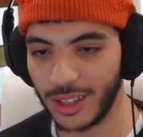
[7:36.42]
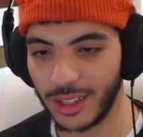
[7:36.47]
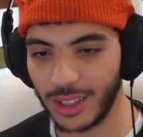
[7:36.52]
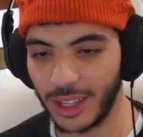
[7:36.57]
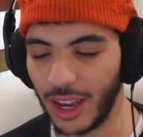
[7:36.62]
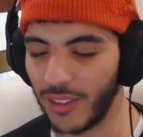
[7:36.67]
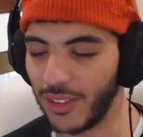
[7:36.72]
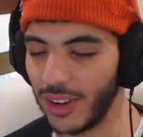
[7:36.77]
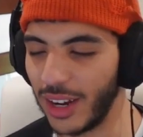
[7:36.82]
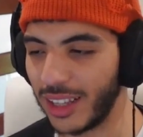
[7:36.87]

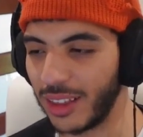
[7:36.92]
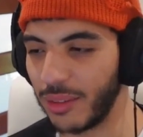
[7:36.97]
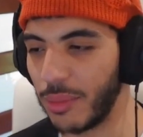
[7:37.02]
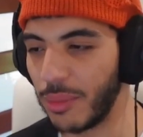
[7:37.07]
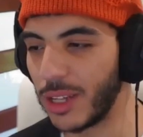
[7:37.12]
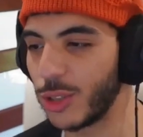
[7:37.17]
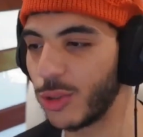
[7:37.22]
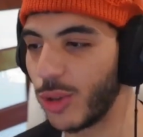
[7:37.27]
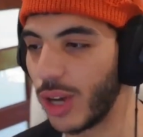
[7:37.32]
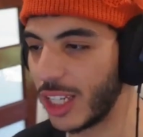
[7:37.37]
Yeah, I feel like the
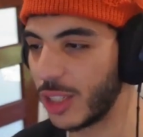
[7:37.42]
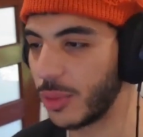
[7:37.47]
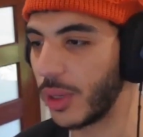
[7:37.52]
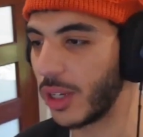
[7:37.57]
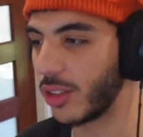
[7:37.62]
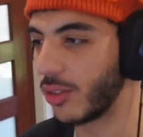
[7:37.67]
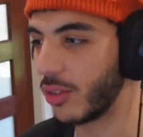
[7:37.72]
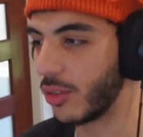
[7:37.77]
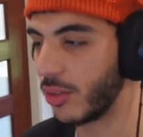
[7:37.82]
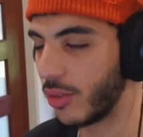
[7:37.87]
mental aspect
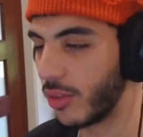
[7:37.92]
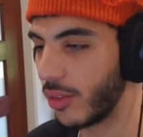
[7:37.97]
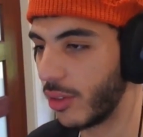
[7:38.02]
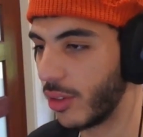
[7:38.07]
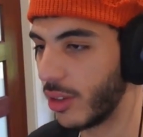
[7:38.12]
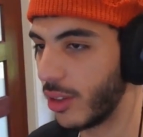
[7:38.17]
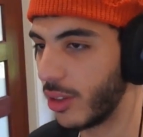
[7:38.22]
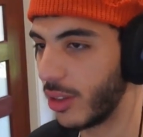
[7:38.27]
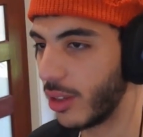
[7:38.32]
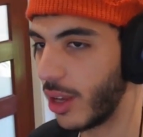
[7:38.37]
of
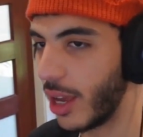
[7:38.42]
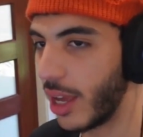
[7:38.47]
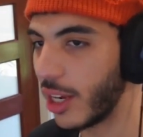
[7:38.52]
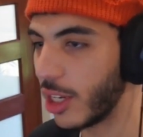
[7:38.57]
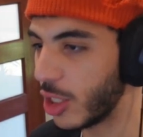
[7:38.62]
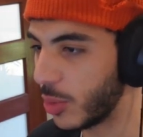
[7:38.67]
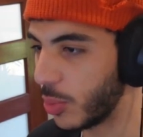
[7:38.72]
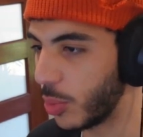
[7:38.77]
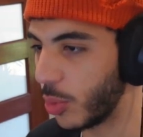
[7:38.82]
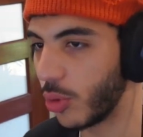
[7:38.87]
any
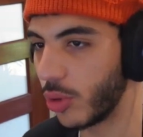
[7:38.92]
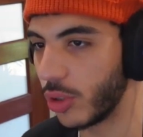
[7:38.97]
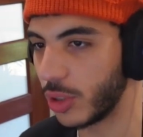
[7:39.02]
sport,